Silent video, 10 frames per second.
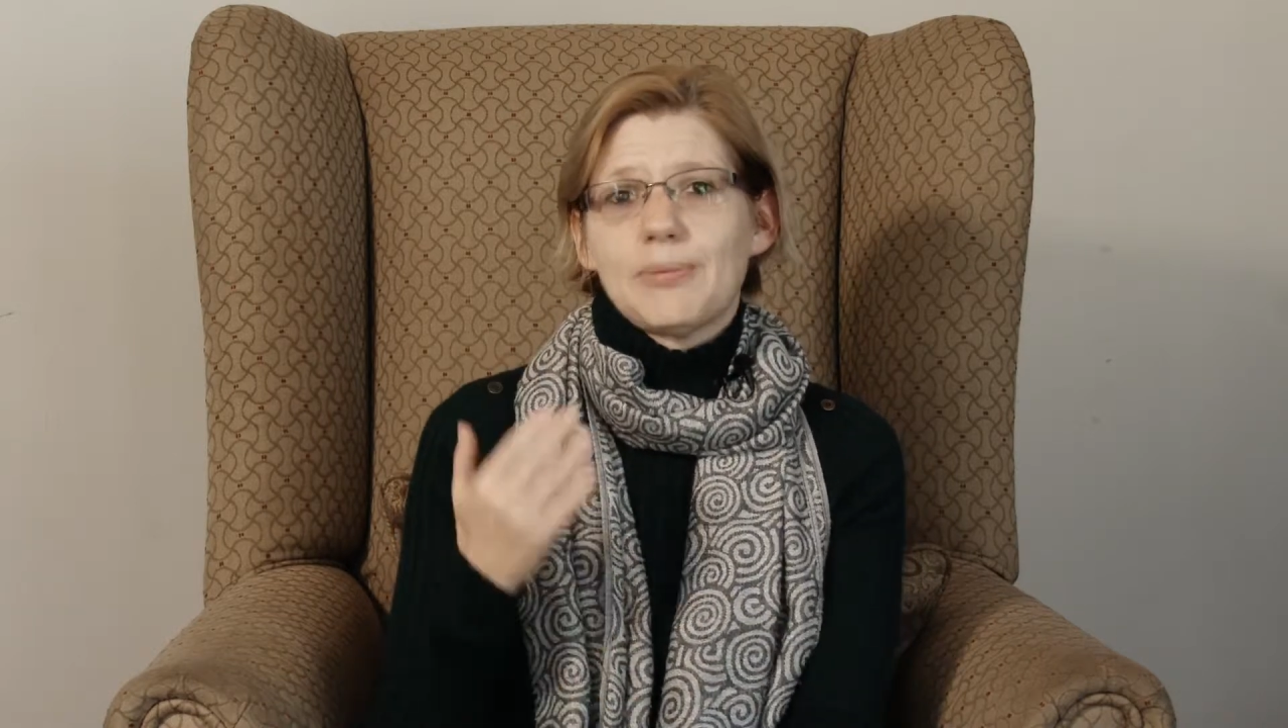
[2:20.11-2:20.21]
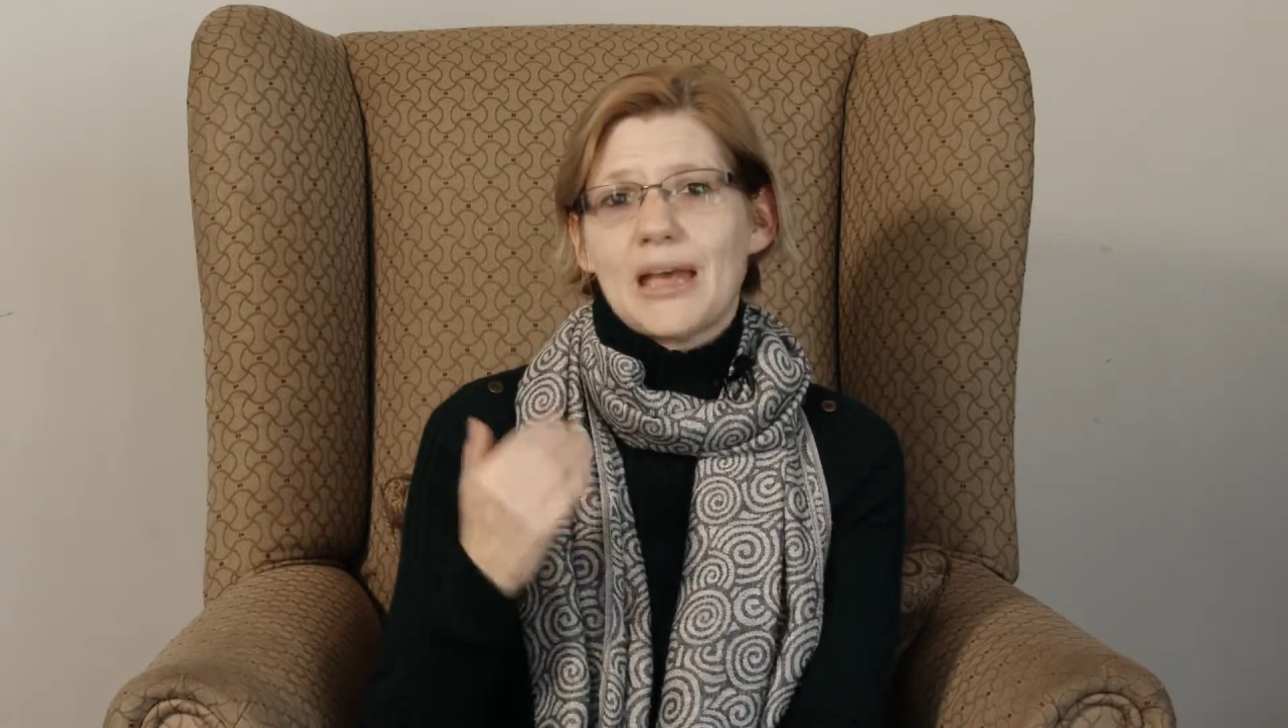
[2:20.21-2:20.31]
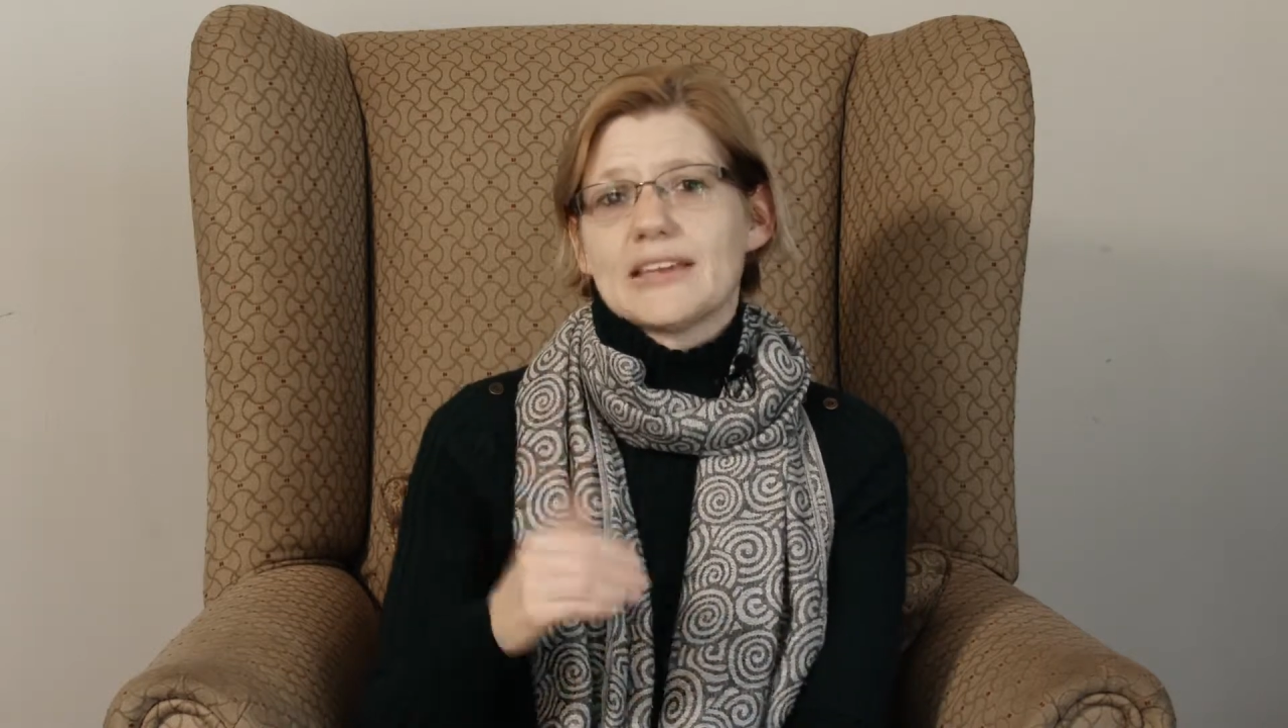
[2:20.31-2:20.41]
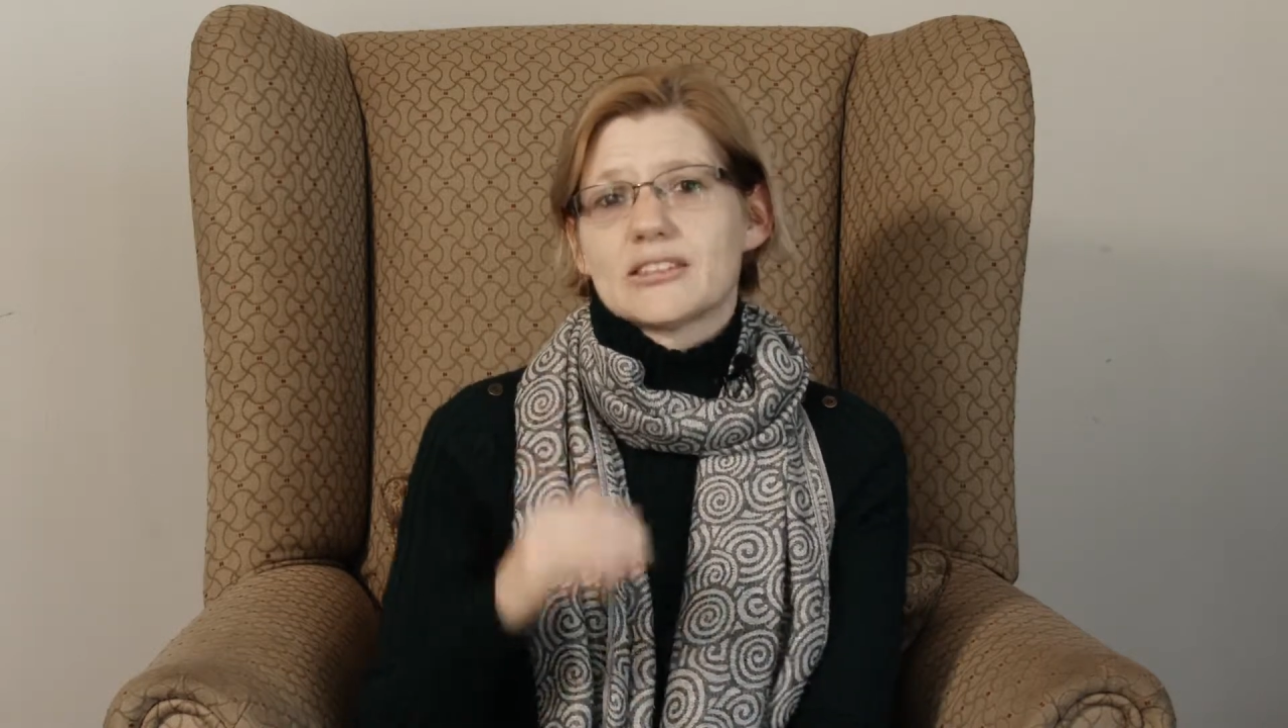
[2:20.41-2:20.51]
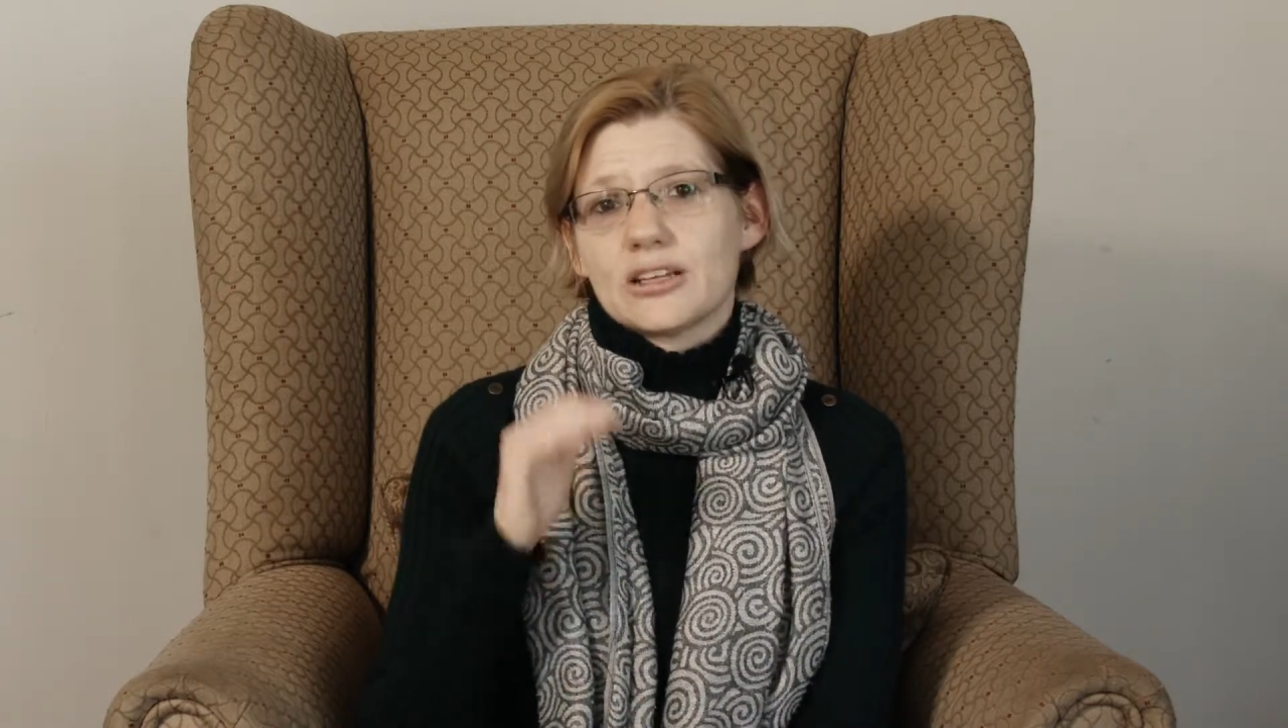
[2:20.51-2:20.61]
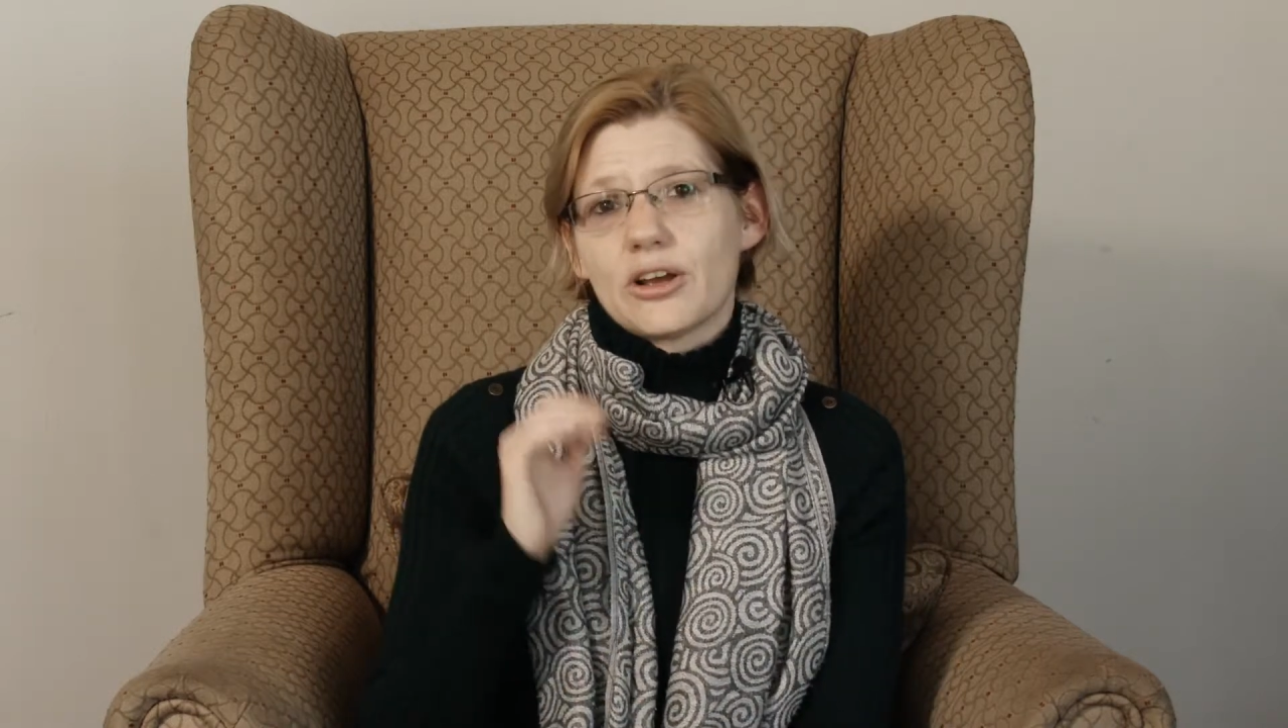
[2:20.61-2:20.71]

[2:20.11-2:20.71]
placed